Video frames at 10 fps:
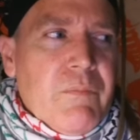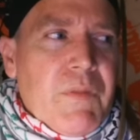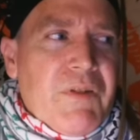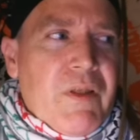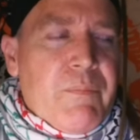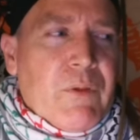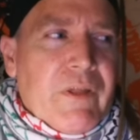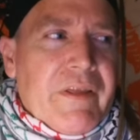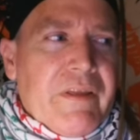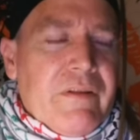
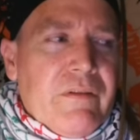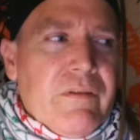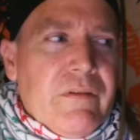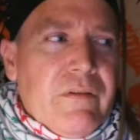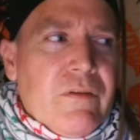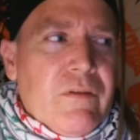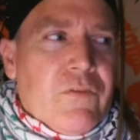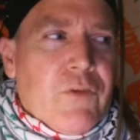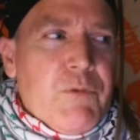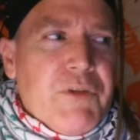manipulate
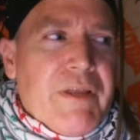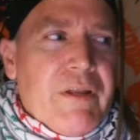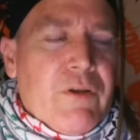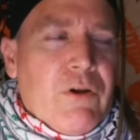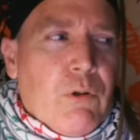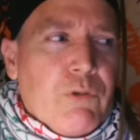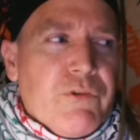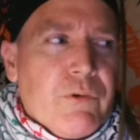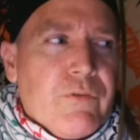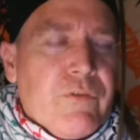subjugated
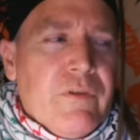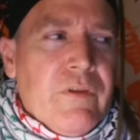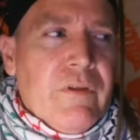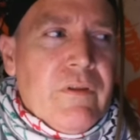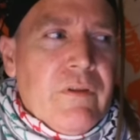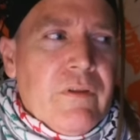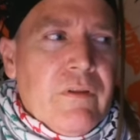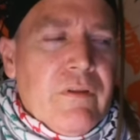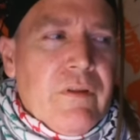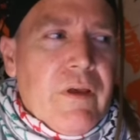cultures
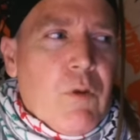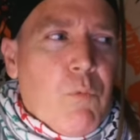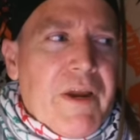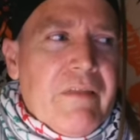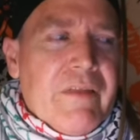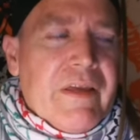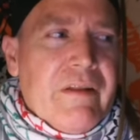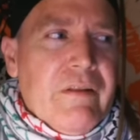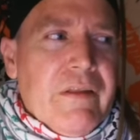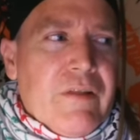in a way
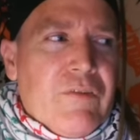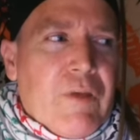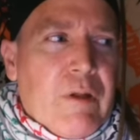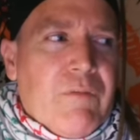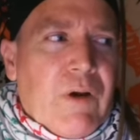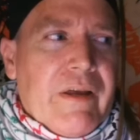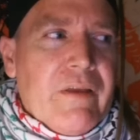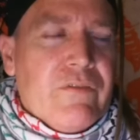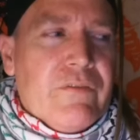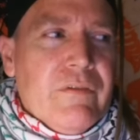that
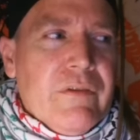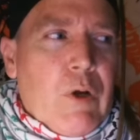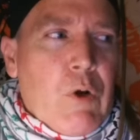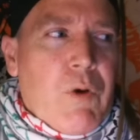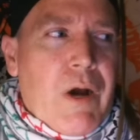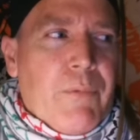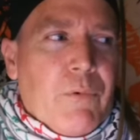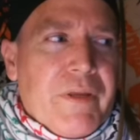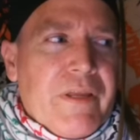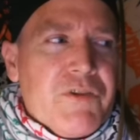incentivized, you know,
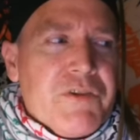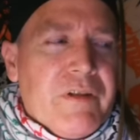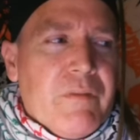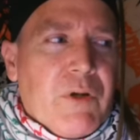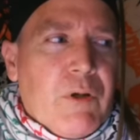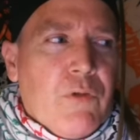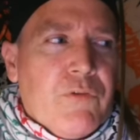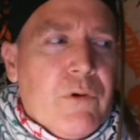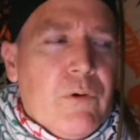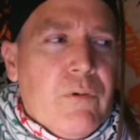cooperation, but
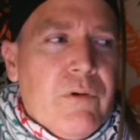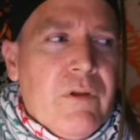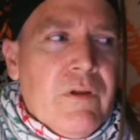also